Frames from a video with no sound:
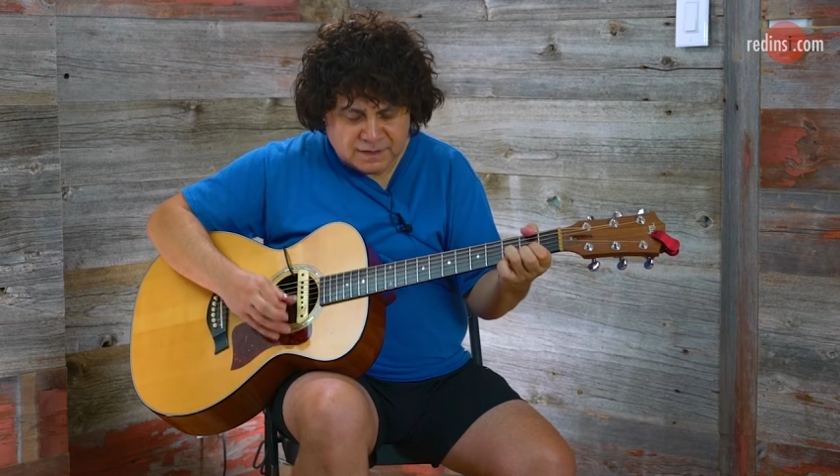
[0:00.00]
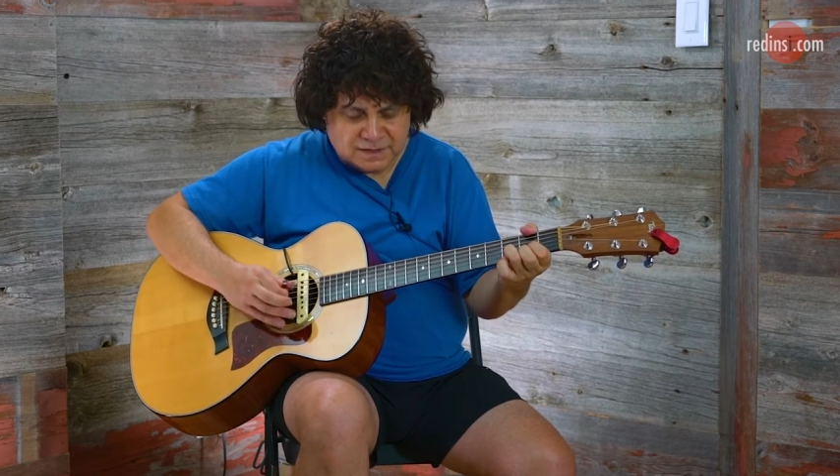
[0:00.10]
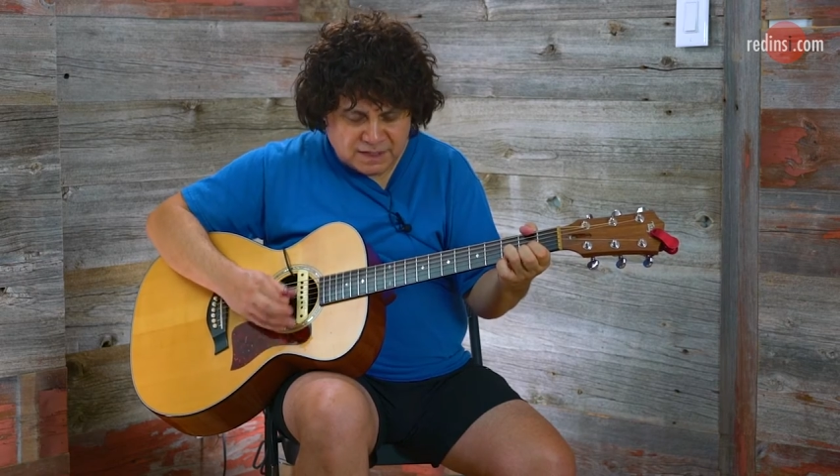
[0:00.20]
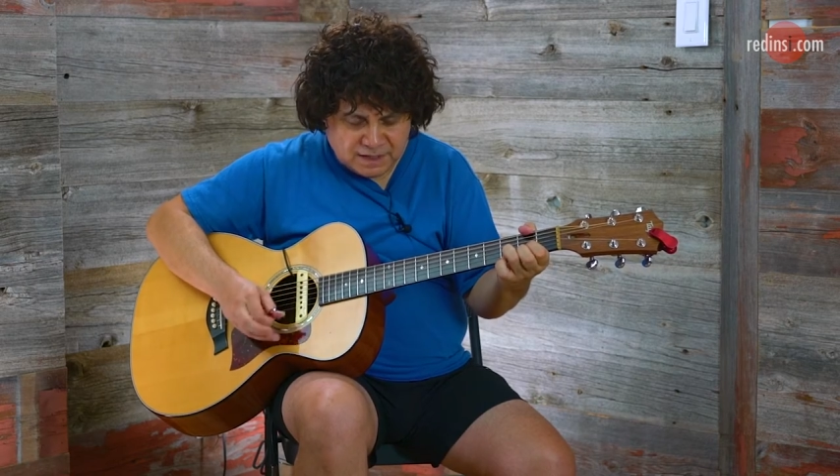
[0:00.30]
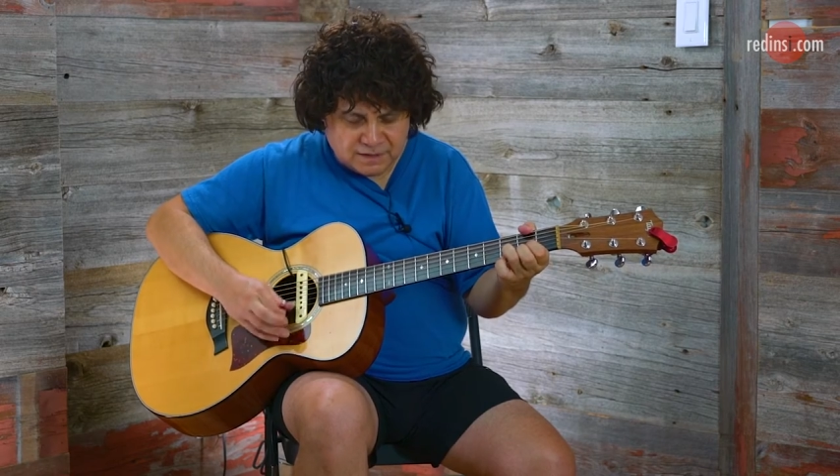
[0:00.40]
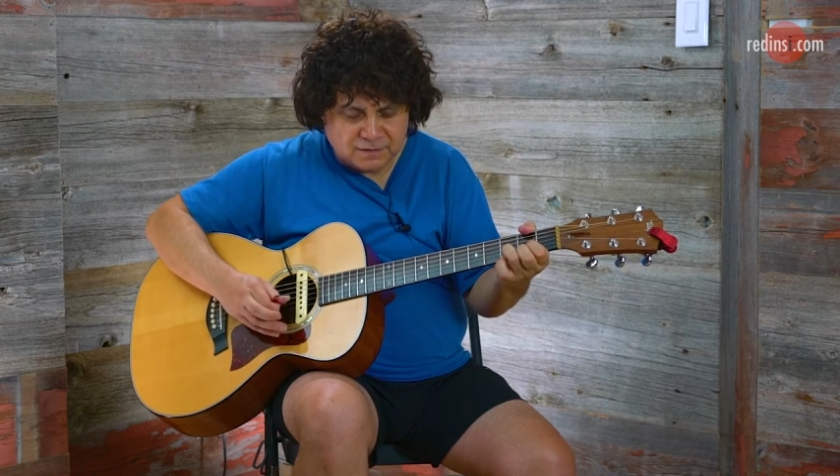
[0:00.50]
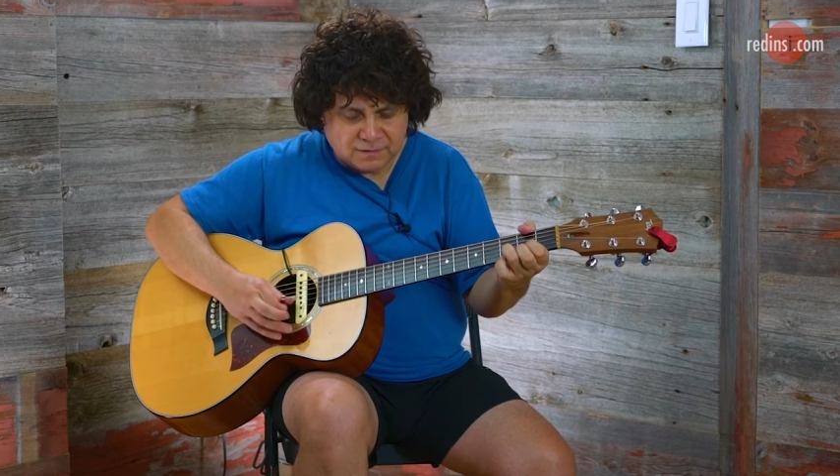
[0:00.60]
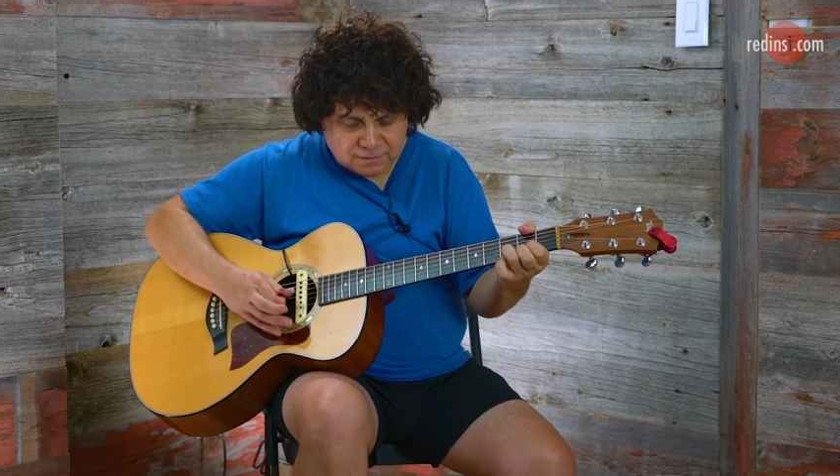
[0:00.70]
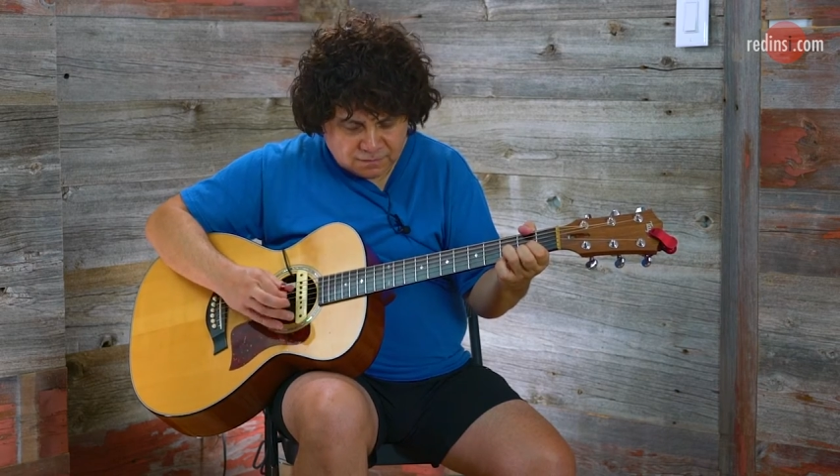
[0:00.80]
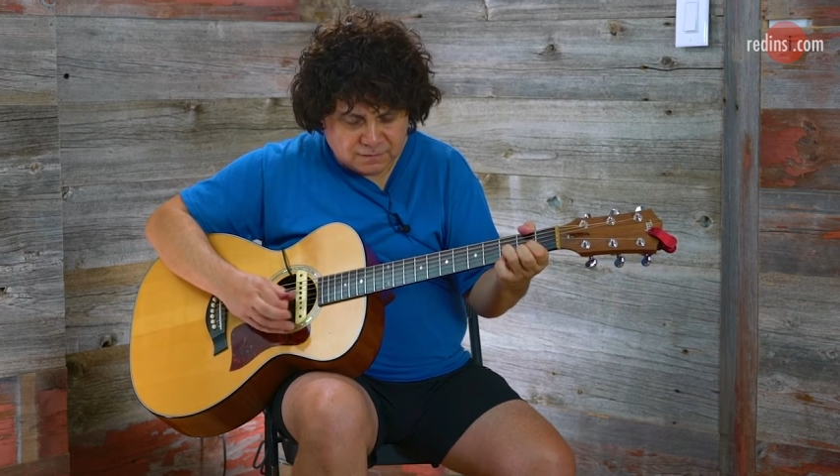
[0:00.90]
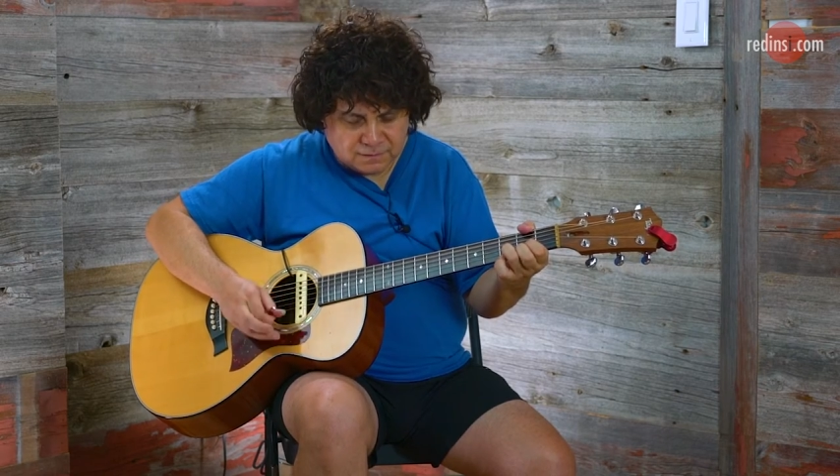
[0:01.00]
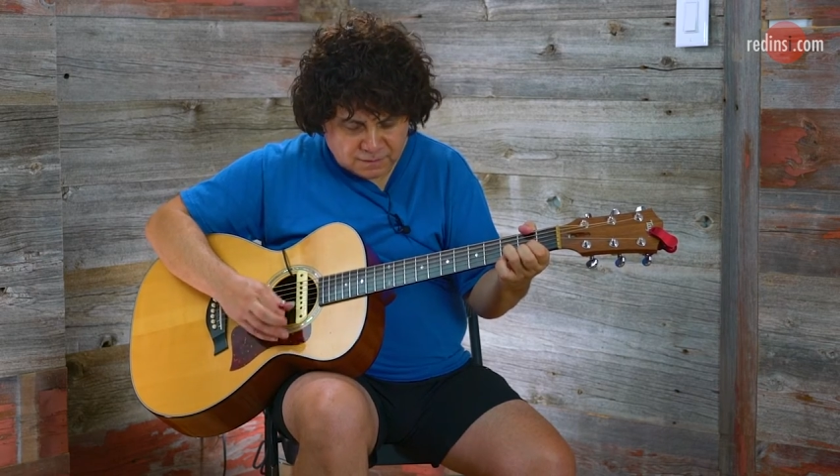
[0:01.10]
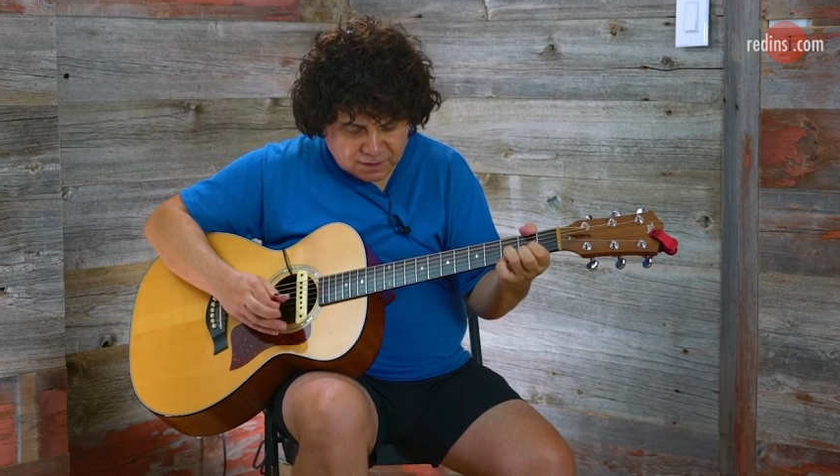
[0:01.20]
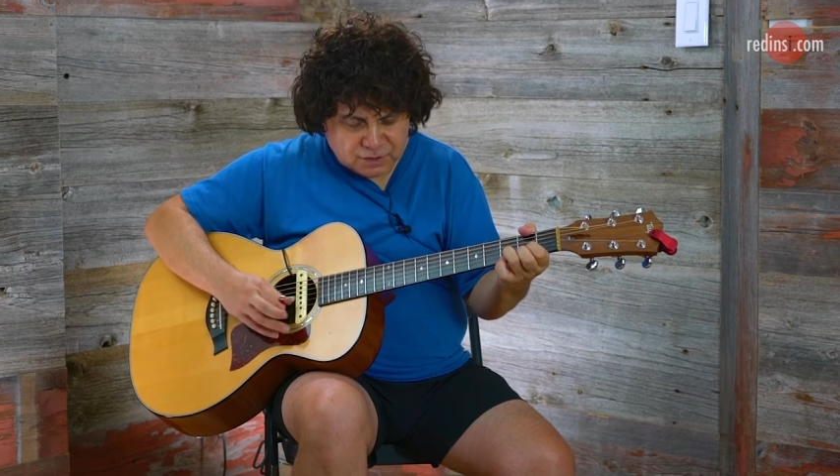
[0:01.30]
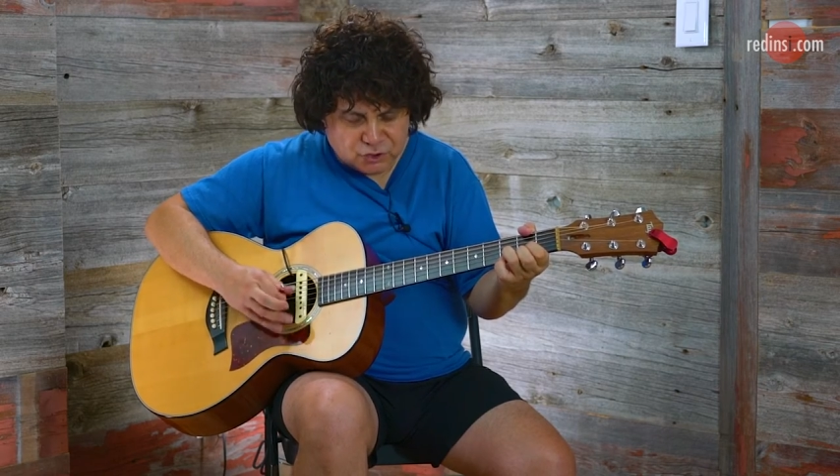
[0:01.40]
D,
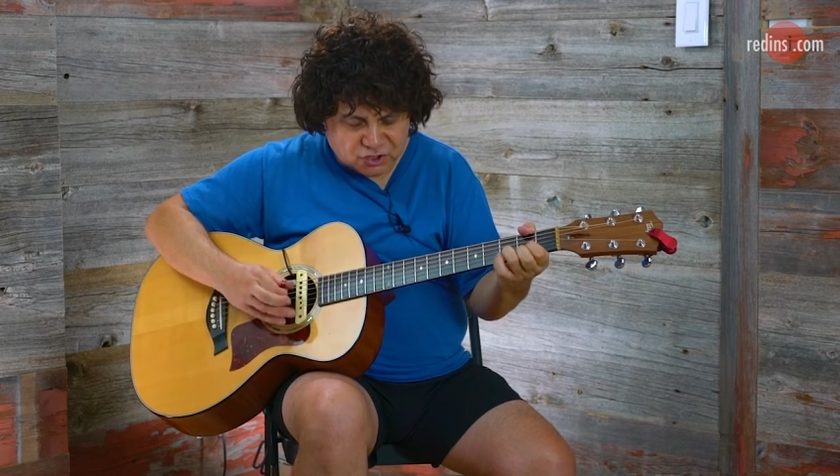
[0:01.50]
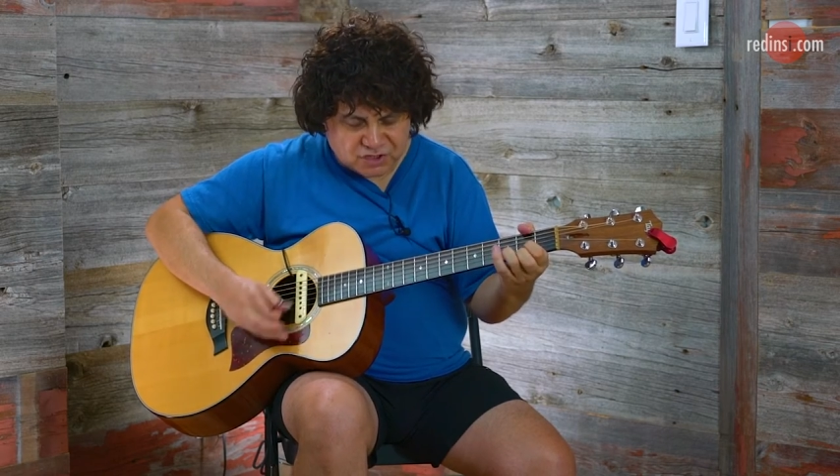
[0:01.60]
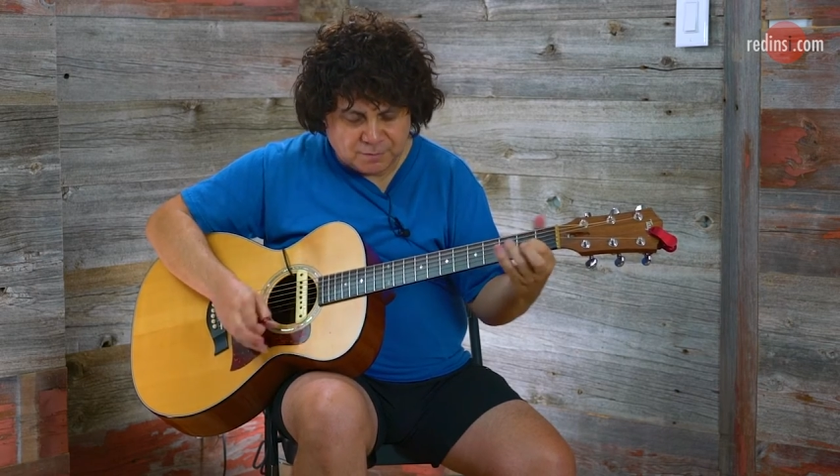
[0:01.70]
just